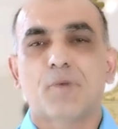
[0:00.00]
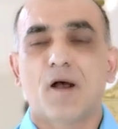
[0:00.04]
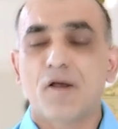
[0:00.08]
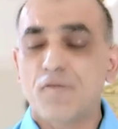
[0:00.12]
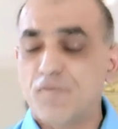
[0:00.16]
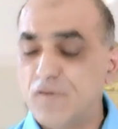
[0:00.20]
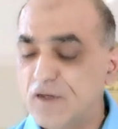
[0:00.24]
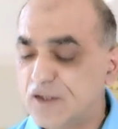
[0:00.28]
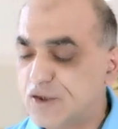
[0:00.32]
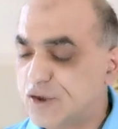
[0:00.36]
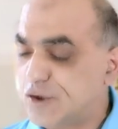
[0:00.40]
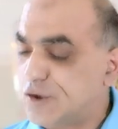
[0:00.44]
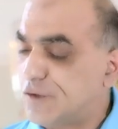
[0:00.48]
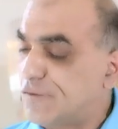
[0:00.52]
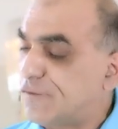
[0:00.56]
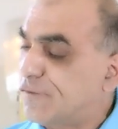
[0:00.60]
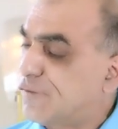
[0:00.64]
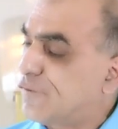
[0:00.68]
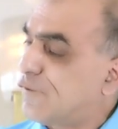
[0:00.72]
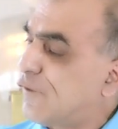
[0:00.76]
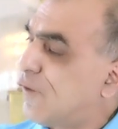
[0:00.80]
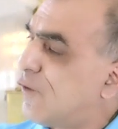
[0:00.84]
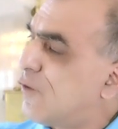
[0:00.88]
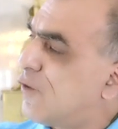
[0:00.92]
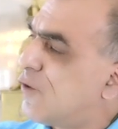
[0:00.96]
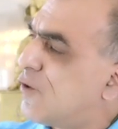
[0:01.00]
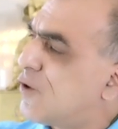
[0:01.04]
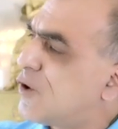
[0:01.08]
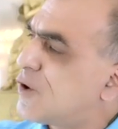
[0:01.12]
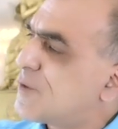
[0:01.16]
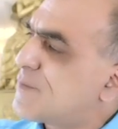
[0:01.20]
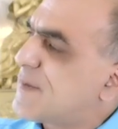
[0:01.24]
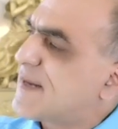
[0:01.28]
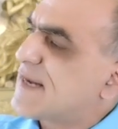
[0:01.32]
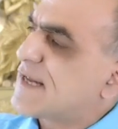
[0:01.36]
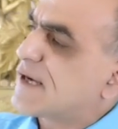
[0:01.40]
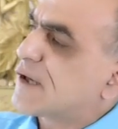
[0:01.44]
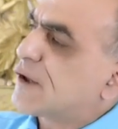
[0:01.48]
by which you
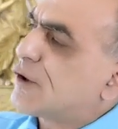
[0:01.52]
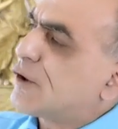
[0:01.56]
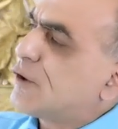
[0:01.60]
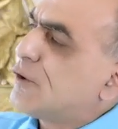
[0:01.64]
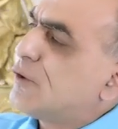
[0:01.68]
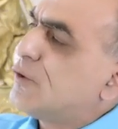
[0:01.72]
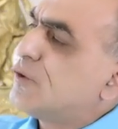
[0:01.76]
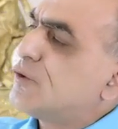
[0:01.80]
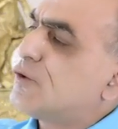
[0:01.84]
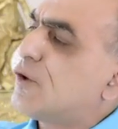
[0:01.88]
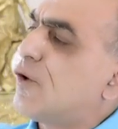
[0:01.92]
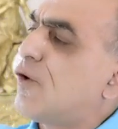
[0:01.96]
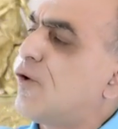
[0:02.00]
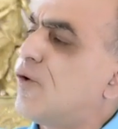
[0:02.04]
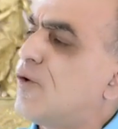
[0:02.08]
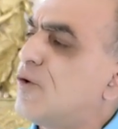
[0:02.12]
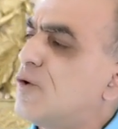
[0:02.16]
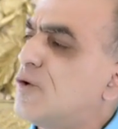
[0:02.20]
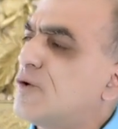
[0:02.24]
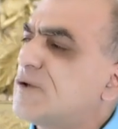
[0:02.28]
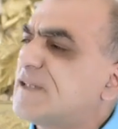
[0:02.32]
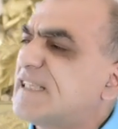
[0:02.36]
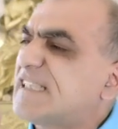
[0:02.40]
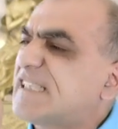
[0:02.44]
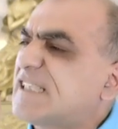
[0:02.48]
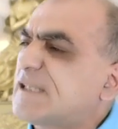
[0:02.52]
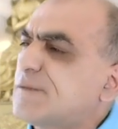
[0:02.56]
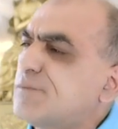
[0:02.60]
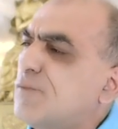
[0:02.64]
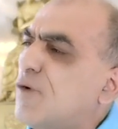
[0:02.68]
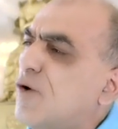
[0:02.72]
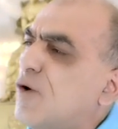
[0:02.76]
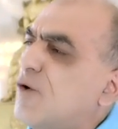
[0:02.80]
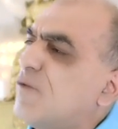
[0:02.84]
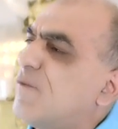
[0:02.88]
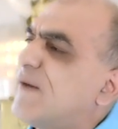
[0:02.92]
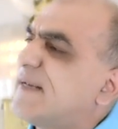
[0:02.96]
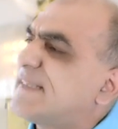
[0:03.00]
form and occlude all the
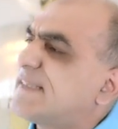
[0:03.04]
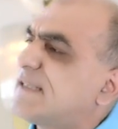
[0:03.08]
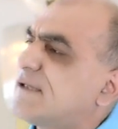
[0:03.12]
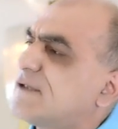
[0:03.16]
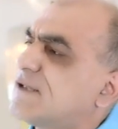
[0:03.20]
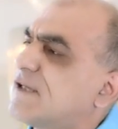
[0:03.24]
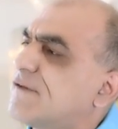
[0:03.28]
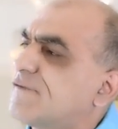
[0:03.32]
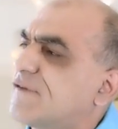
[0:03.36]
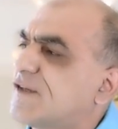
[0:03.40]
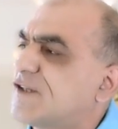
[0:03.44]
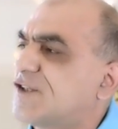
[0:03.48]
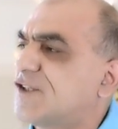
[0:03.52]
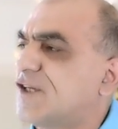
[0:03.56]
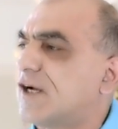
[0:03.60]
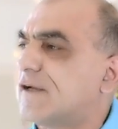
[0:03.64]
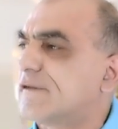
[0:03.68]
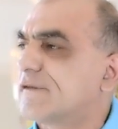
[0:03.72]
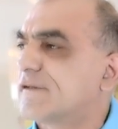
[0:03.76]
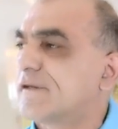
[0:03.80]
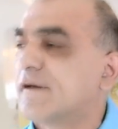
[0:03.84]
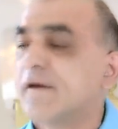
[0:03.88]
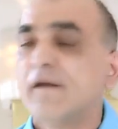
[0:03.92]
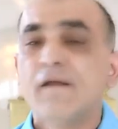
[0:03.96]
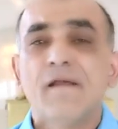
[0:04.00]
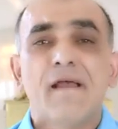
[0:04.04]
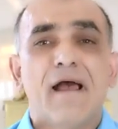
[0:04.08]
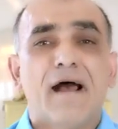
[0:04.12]
small vessels of the shunt,